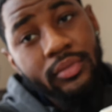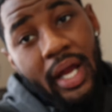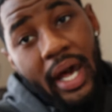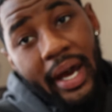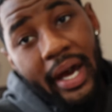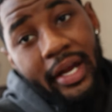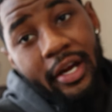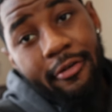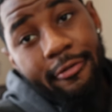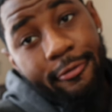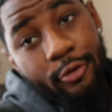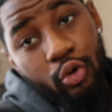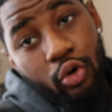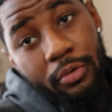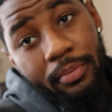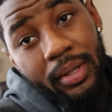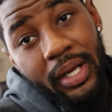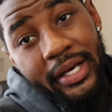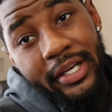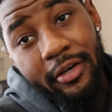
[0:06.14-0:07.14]
I got a
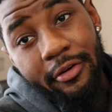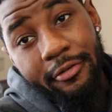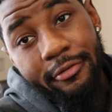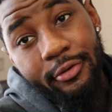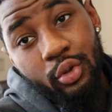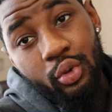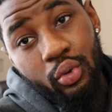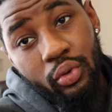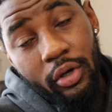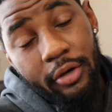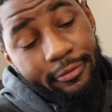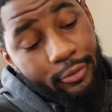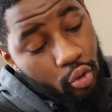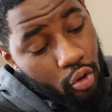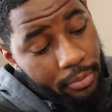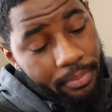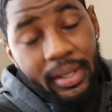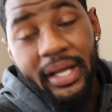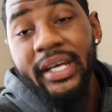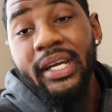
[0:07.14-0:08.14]
full plate of food, a
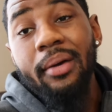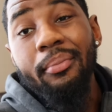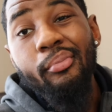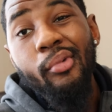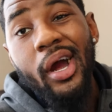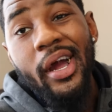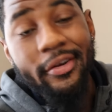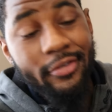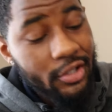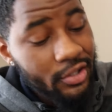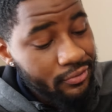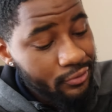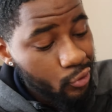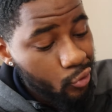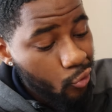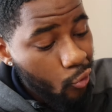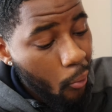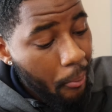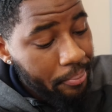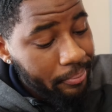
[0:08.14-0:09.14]
full plate of breakfast
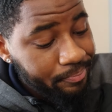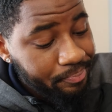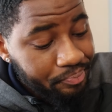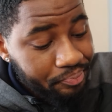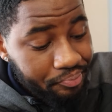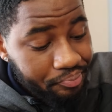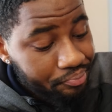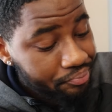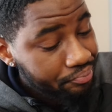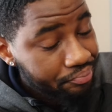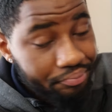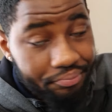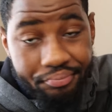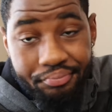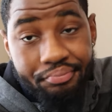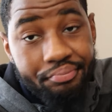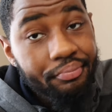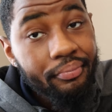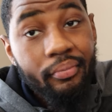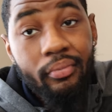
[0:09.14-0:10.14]
food.
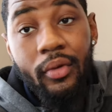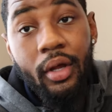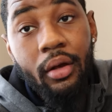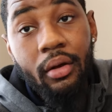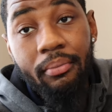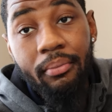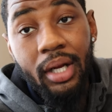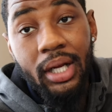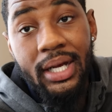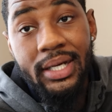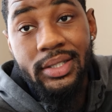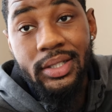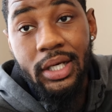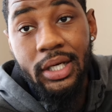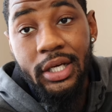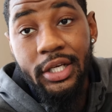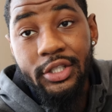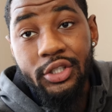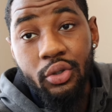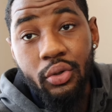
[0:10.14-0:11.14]
But let's
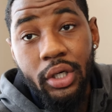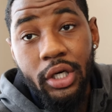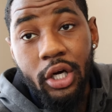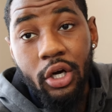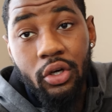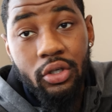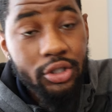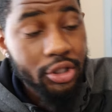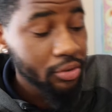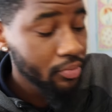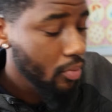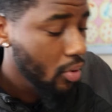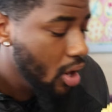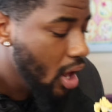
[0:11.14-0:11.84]
get into it, coach.